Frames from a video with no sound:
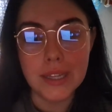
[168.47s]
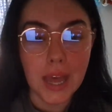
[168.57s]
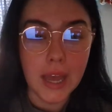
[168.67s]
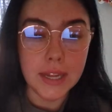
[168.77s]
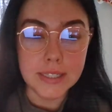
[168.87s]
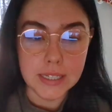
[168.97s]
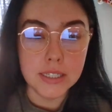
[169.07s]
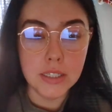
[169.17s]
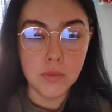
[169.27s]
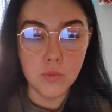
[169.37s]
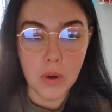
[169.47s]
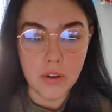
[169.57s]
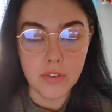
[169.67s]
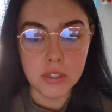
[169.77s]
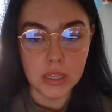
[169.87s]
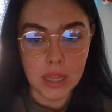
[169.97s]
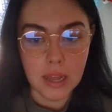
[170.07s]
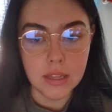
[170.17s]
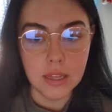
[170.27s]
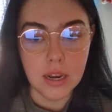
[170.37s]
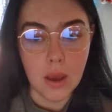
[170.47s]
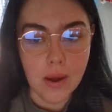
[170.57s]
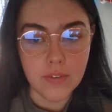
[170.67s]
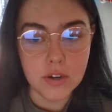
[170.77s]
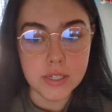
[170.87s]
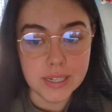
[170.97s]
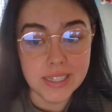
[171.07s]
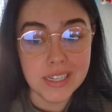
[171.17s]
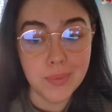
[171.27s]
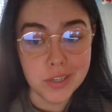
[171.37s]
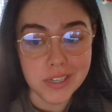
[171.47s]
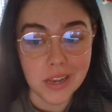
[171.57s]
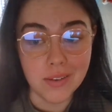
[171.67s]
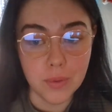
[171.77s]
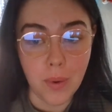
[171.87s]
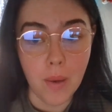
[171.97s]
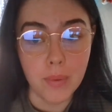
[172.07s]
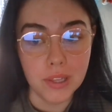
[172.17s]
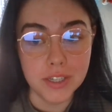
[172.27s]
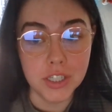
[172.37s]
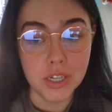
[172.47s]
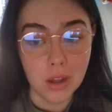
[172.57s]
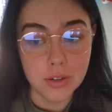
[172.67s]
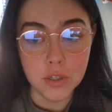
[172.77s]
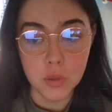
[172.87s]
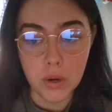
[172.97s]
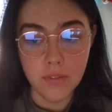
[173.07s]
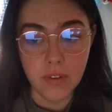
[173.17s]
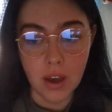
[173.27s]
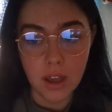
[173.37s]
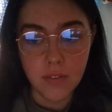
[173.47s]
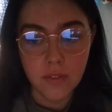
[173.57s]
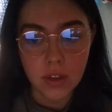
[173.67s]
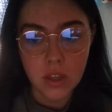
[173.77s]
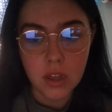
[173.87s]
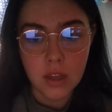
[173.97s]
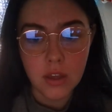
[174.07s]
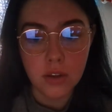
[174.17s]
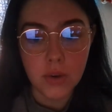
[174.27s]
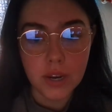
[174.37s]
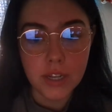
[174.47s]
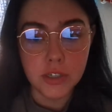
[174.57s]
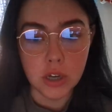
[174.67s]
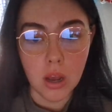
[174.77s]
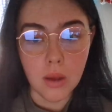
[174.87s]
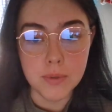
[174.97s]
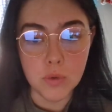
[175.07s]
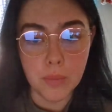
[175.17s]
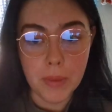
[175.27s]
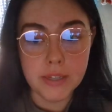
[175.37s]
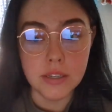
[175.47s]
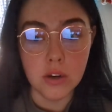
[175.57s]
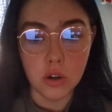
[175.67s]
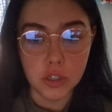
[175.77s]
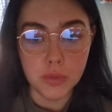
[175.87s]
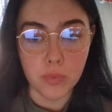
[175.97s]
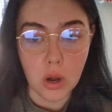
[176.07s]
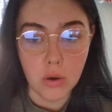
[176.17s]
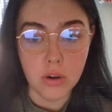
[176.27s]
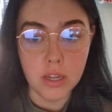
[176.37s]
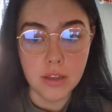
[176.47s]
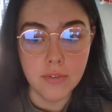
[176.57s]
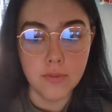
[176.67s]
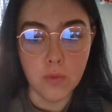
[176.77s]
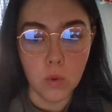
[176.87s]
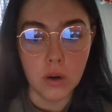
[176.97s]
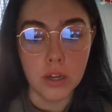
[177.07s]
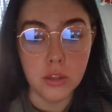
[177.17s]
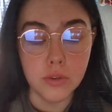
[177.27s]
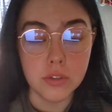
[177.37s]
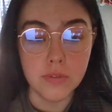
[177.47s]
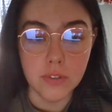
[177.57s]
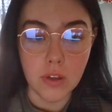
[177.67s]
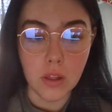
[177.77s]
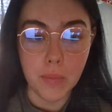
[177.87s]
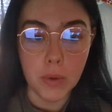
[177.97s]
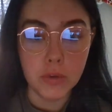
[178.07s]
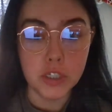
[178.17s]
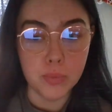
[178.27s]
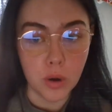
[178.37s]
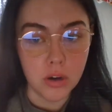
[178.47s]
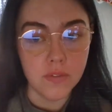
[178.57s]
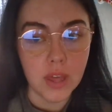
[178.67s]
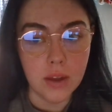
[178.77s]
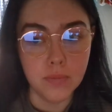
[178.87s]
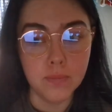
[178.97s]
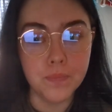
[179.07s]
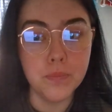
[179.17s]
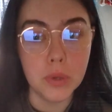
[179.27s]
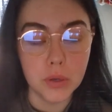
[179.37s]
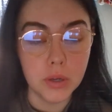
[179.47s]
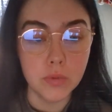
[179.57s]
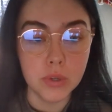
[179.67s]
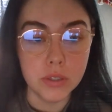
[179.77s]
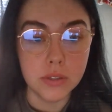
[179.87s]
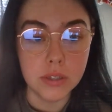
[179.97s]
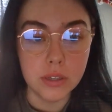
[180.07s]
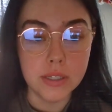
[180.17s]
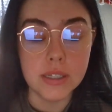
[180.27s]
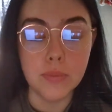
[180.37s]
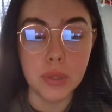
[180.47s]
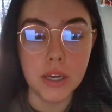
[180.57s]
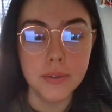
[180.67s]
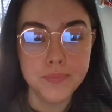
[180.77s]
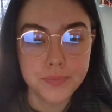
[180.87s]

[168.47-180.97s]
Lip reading: It did reference again that, however, 60% of the population under 25, creating jobs remains an urgent priority for inclusive development, which is part of that building a resiliency plan